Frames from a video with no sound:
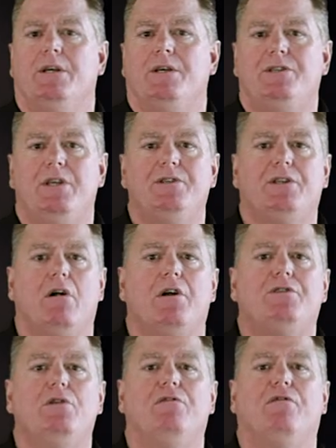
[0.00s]
Since there are
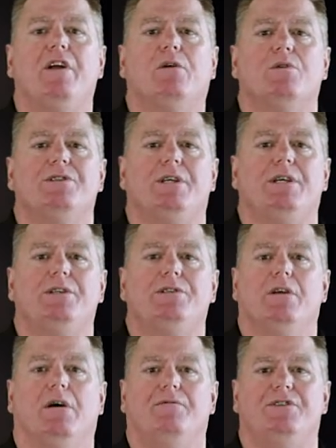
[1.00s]
two frequencies
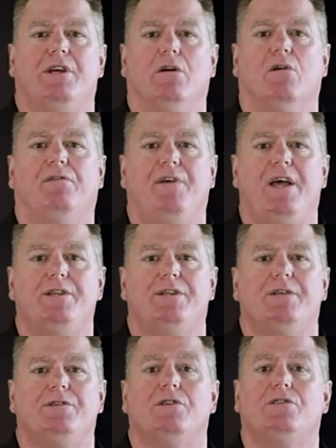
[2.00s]
of zero
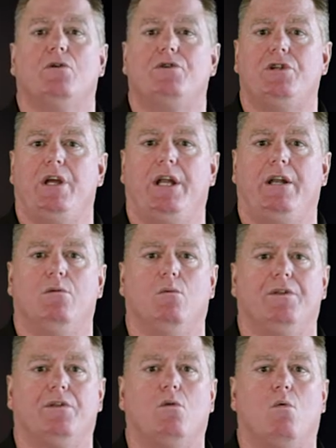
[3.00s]
phases associated
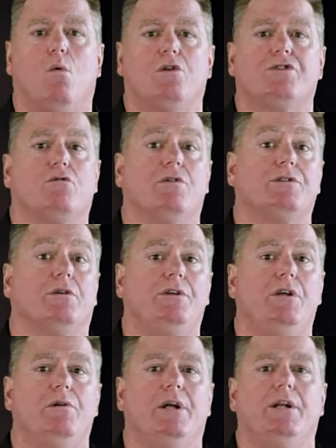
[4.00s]
with quartz crystal
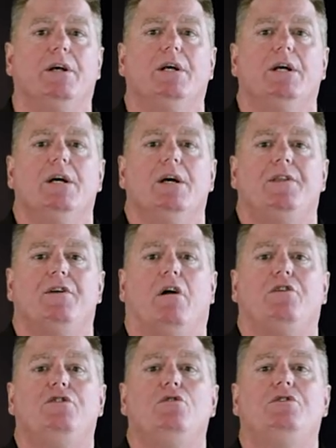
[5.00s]
unit, there are
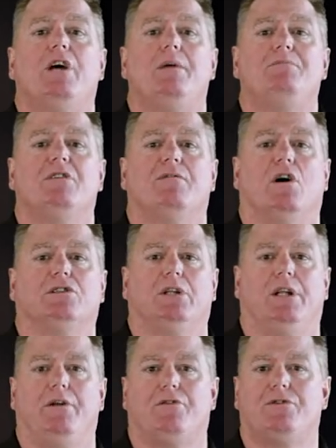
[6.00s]
two types of
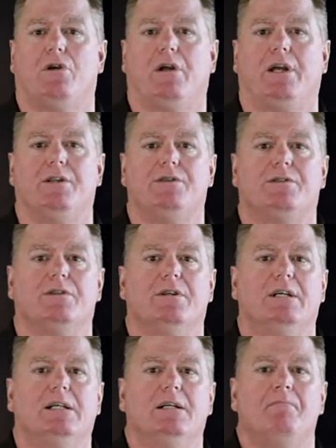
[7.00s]
oscillator circuits.
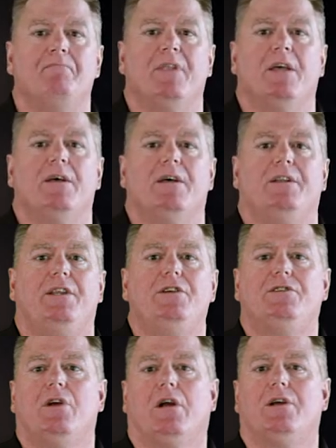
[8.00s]
These
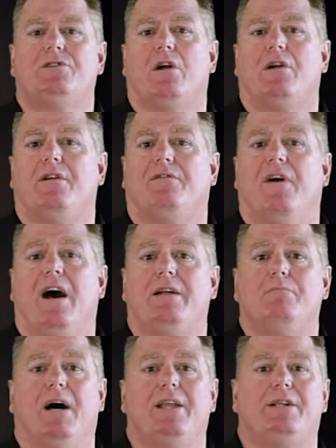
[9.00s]
circuits are
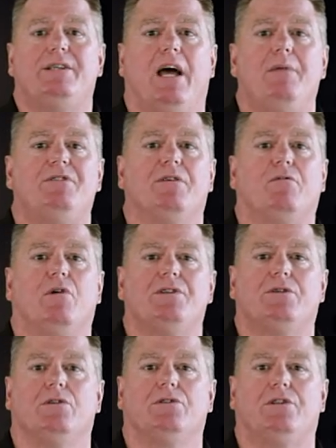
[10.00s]
defined by the types of
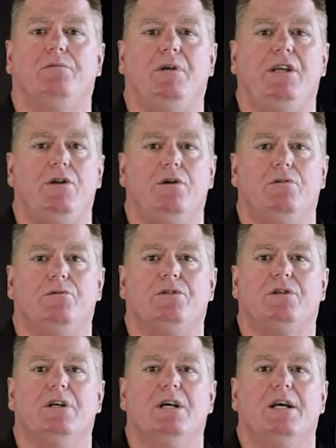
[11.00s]
crystals to be
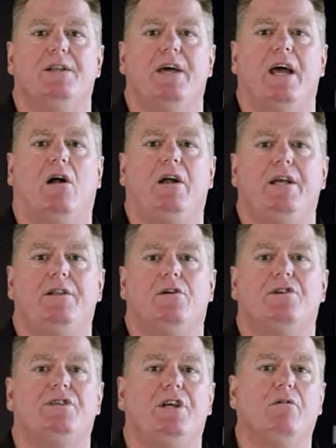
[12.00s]
used. They are either
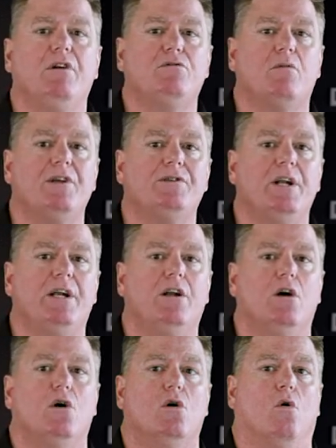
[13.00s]
series resonant
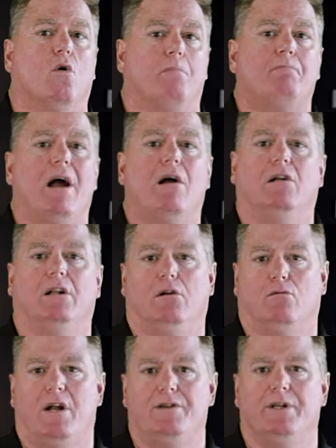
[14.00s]
or parallel
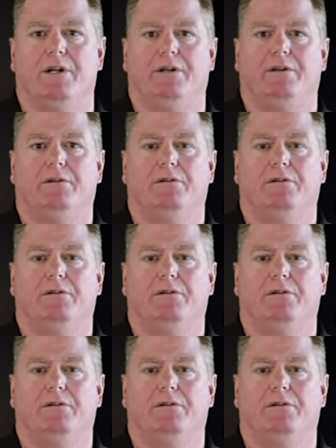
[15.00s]
resonant.